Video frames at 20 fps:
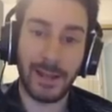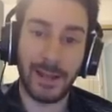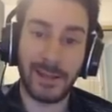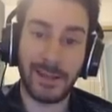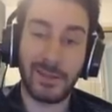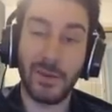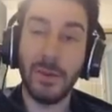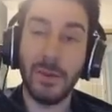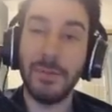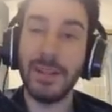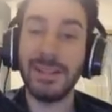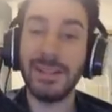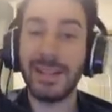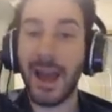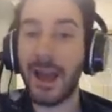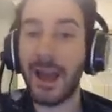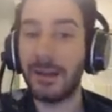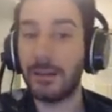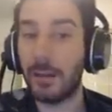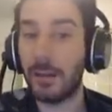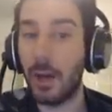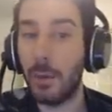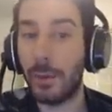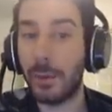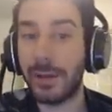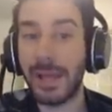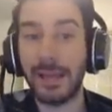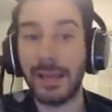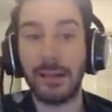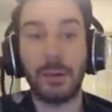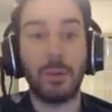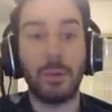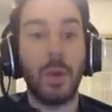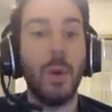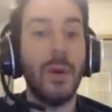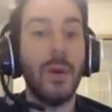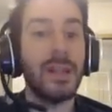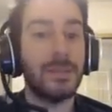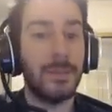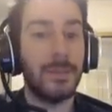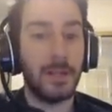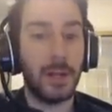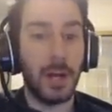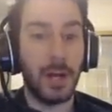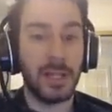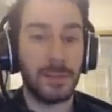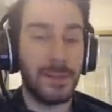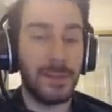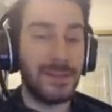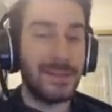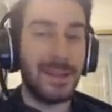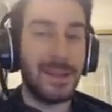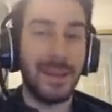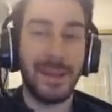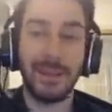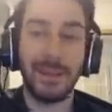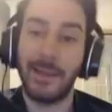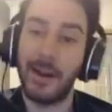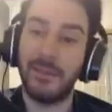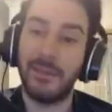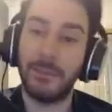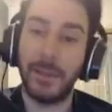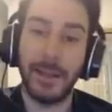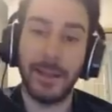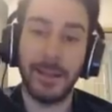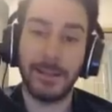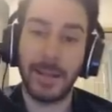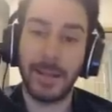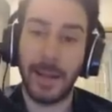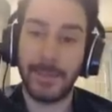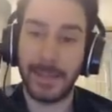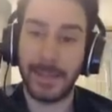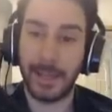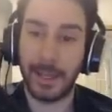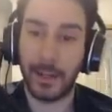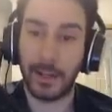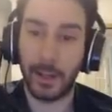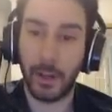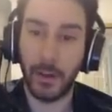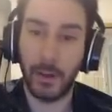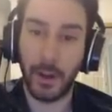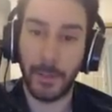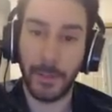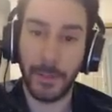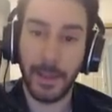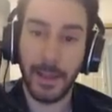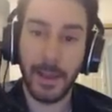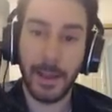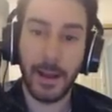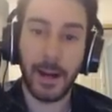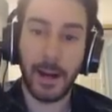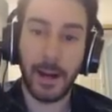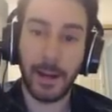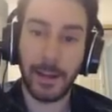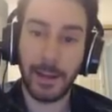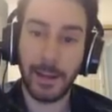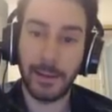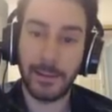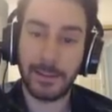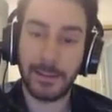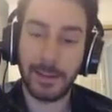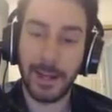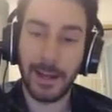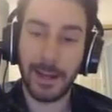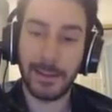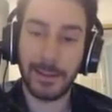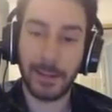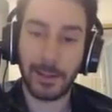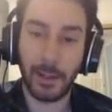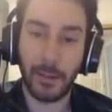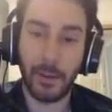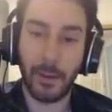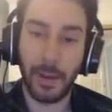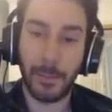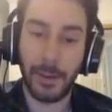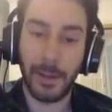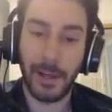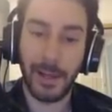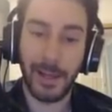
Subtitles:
3% is kind of low, but again, low SP cost means he's going to get that off plenty of times and get it go up. Again, to get it to go up.